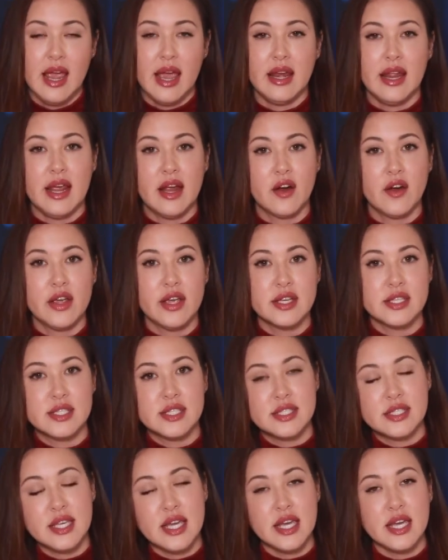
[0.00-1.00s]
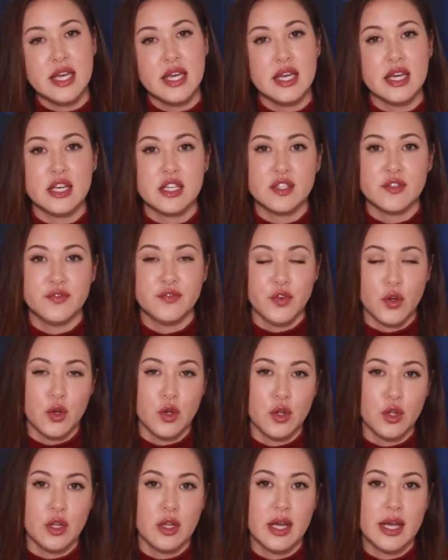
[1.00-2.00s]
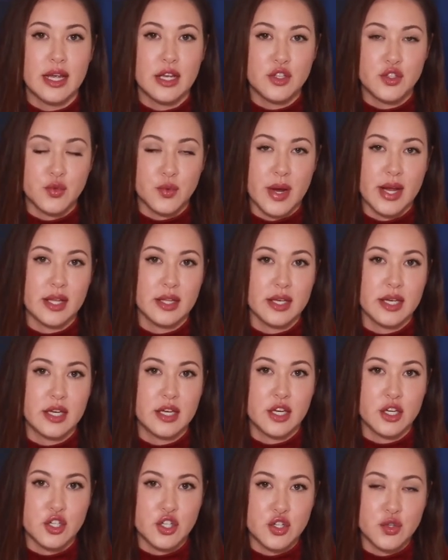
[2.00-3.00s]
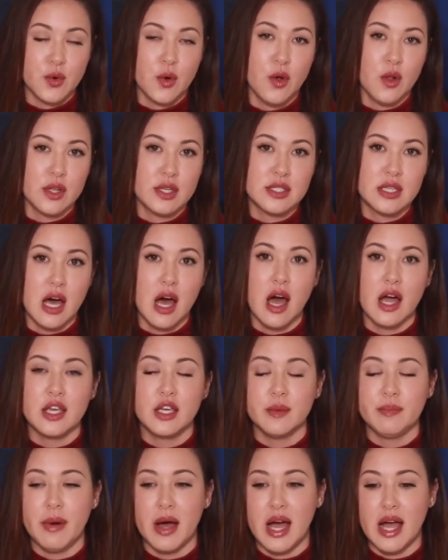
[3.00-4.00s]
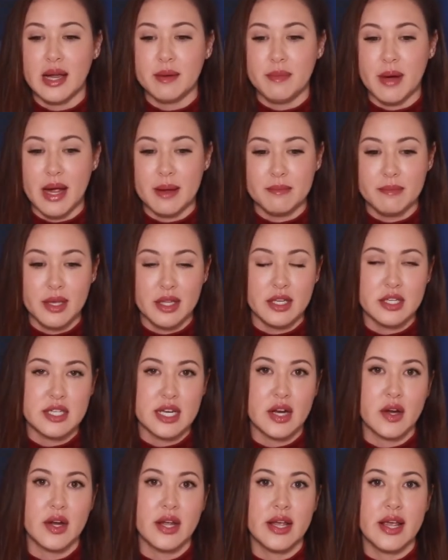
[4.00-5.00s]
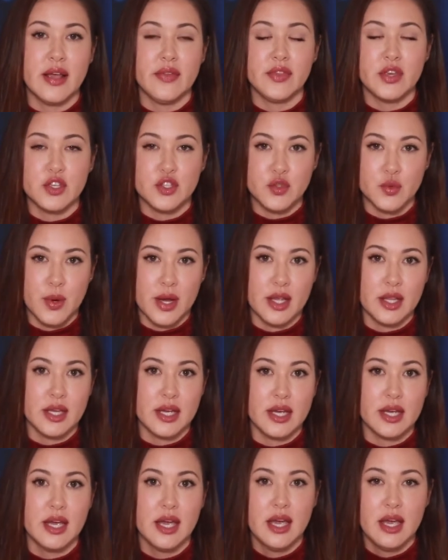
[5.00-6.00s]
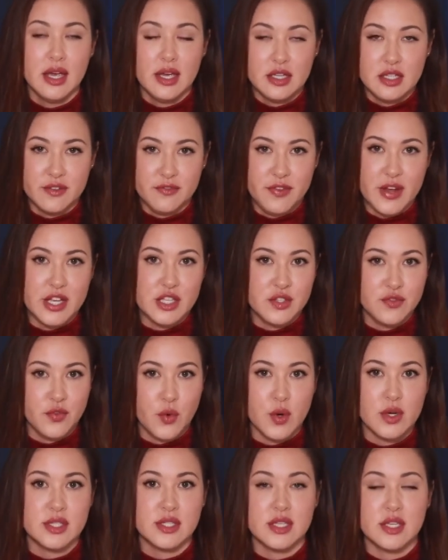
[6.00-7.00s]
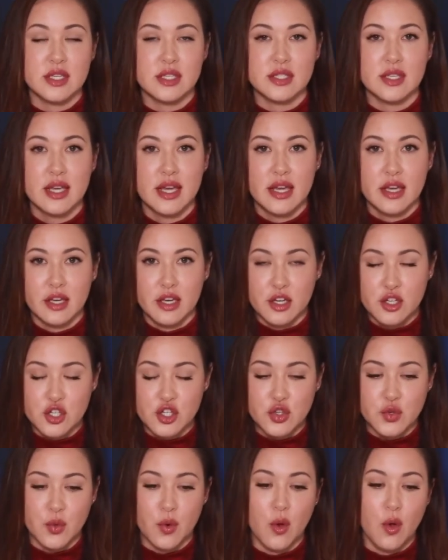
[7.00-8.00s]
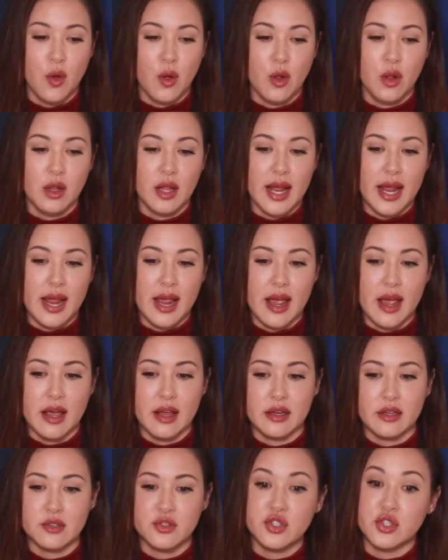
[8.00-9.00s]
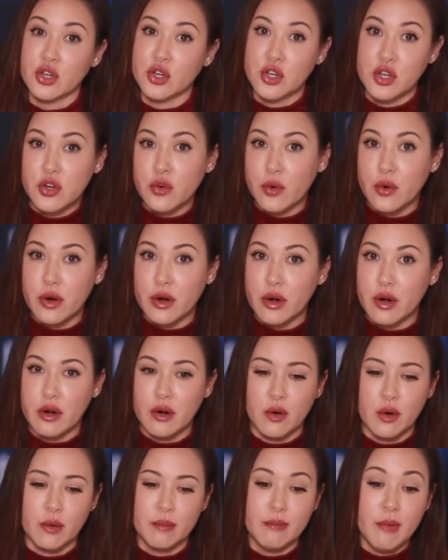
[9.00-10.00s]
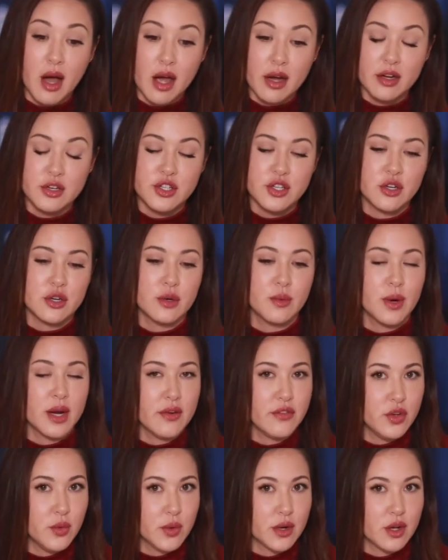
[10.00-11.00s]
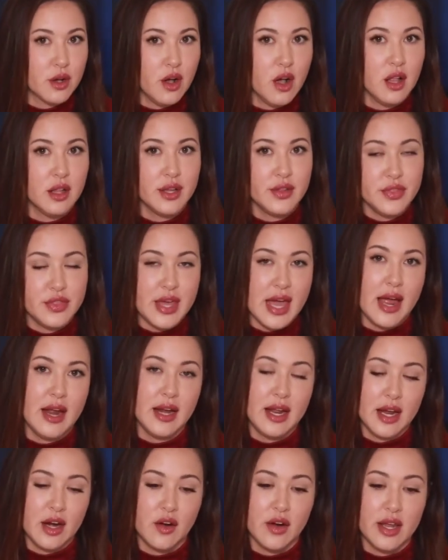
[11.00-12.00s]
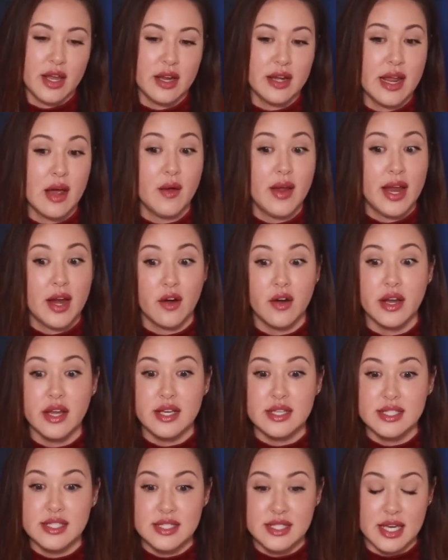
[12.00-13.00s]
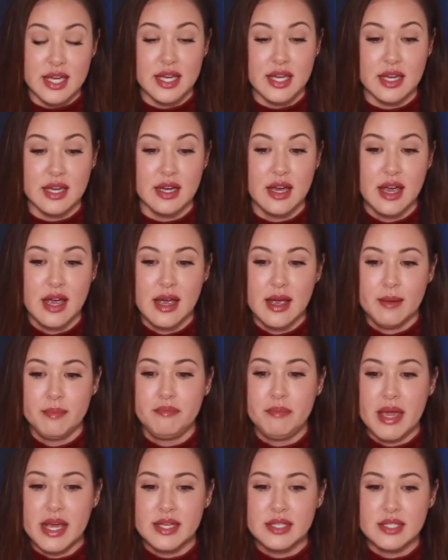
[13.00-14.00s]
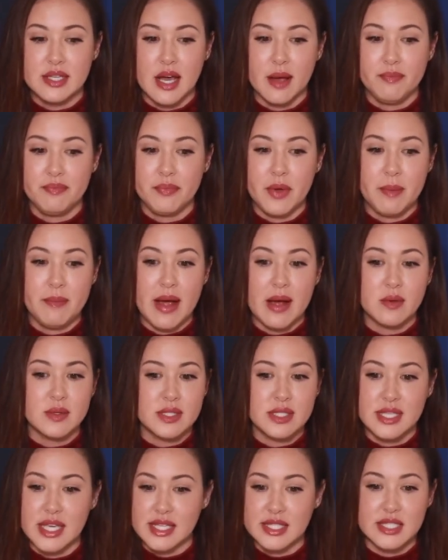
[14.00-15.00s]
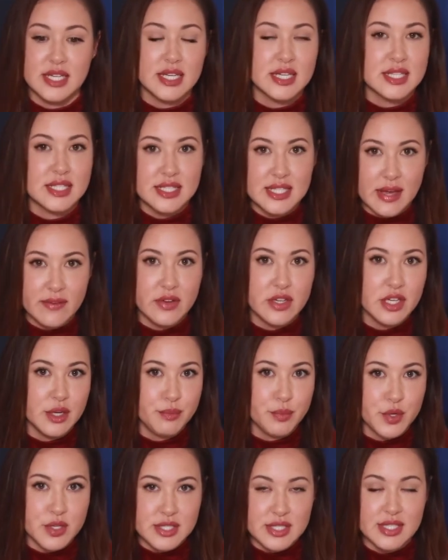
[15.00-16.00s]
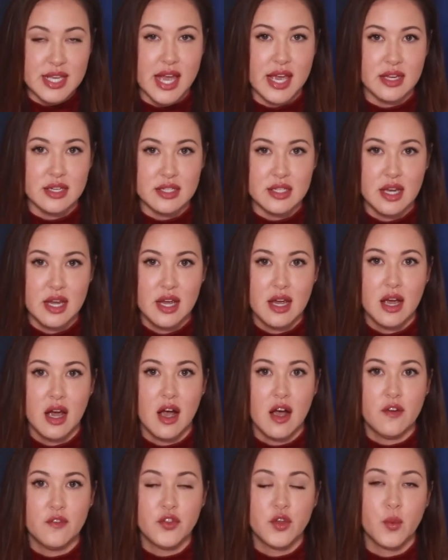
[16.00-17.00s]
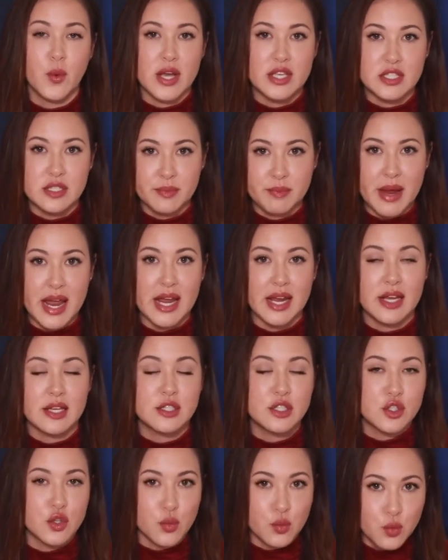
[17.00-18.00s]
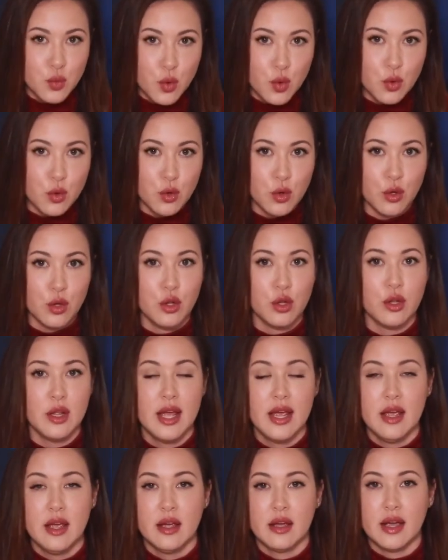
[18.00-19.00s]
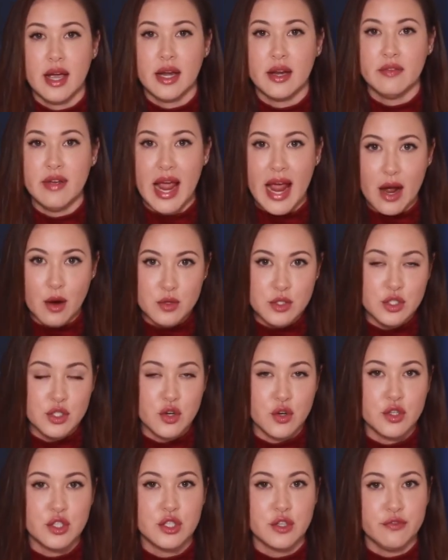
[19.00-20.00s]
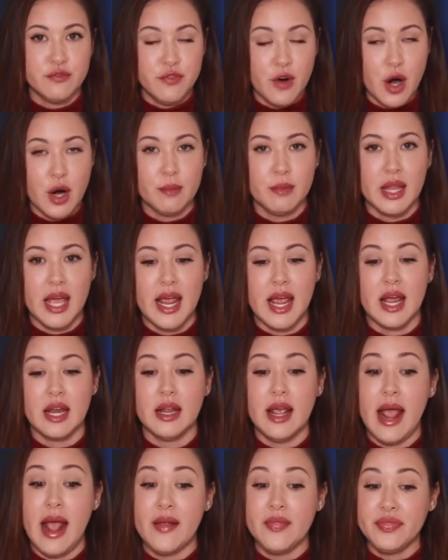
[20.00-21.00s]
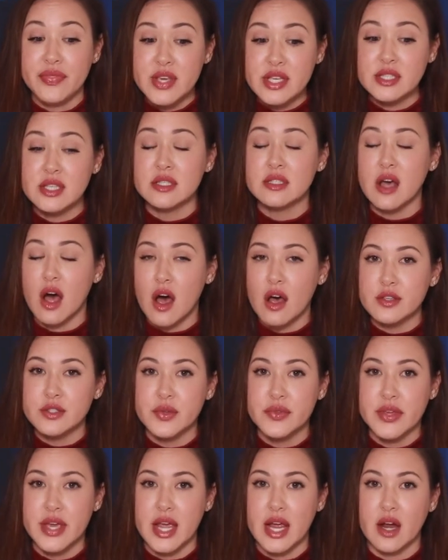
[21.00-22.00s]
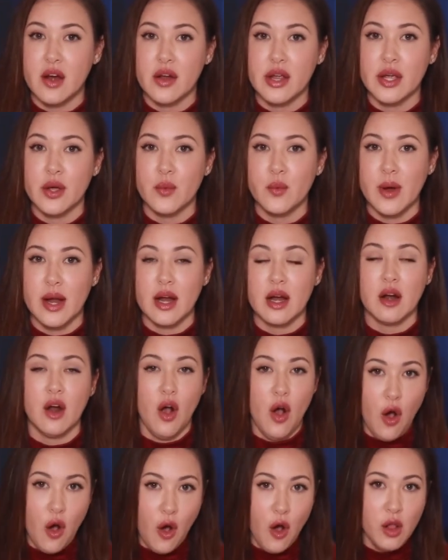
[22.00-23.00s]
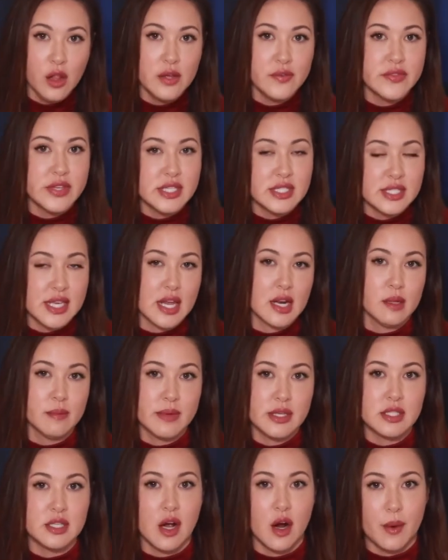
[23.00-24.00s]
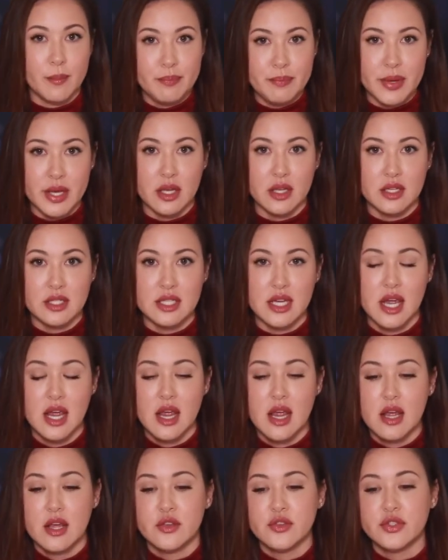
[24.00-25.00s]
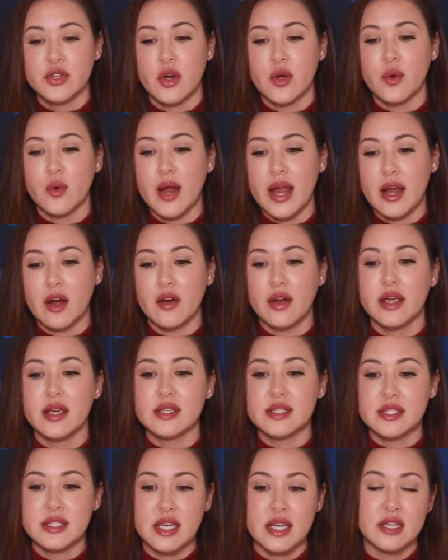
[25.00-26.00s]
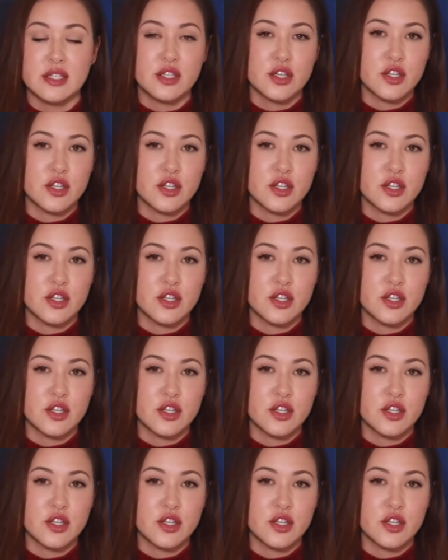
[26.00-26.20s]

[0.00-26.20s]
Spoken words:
And areas C is full Israeli control. It's occupied by military and the Israeli Defense Forces control and secure or monitor, whatever you want to call it, that area. Now, area C makes up about 60 to 70% of the West Bank. It's the rural kind of outskirts, the farmland. And this is also the area where all of the settlements are built. So area C